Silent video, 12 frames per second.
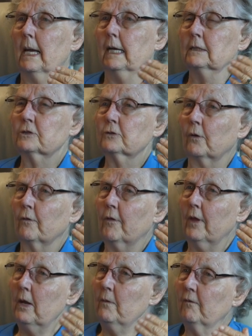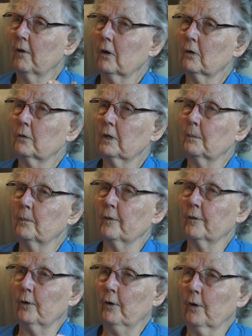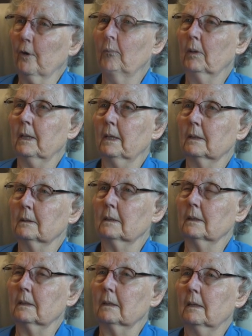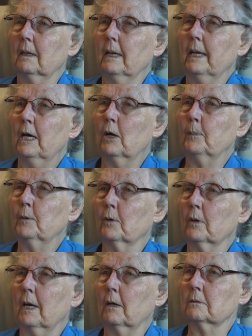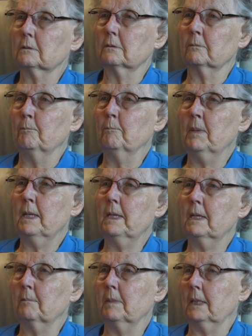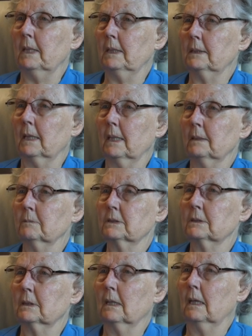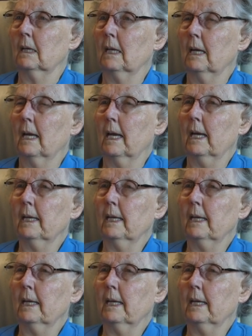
And so they followed up with her and uh, helped her out many, many times.